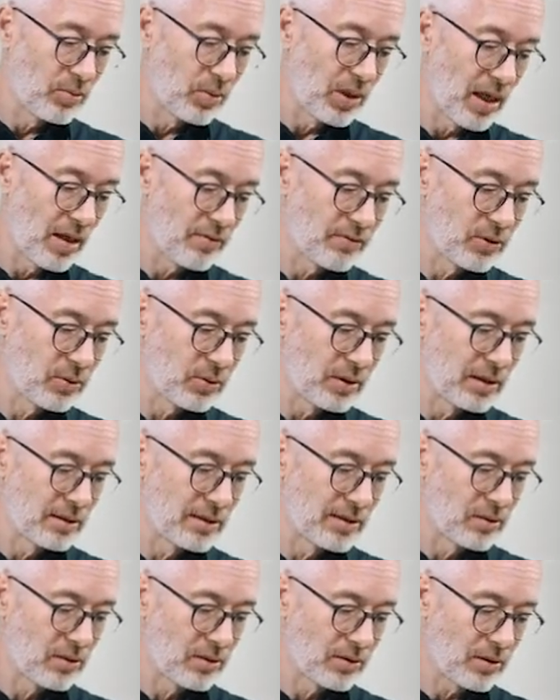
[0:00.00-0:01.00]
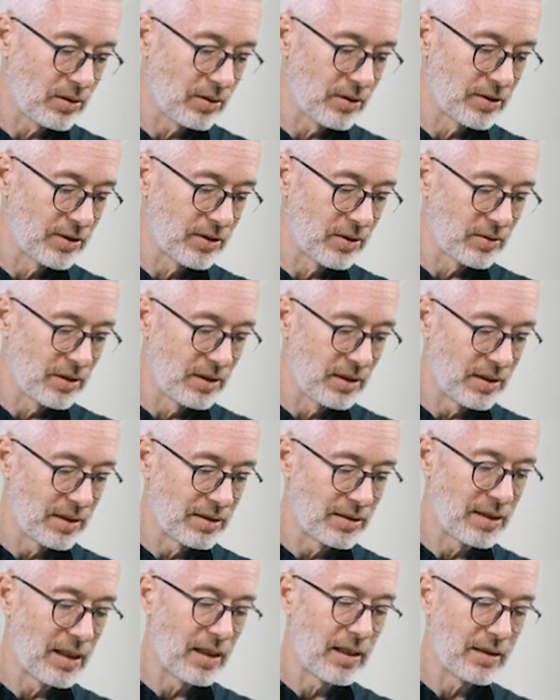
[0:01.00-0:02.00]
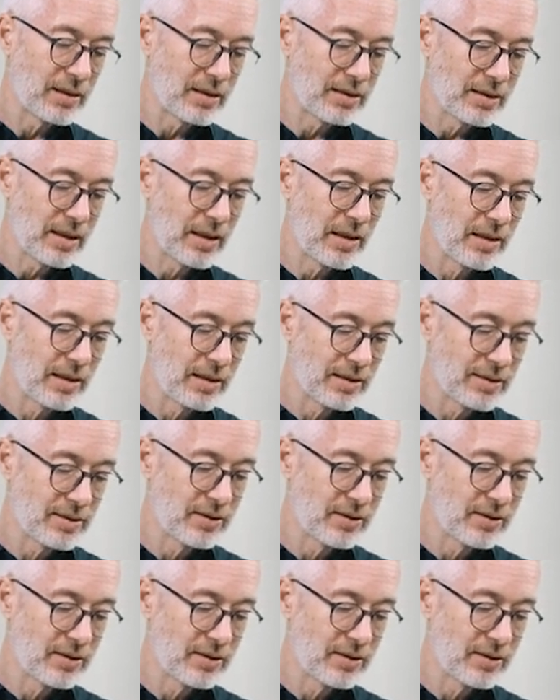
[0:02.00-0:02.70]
we have to insert also here a target class.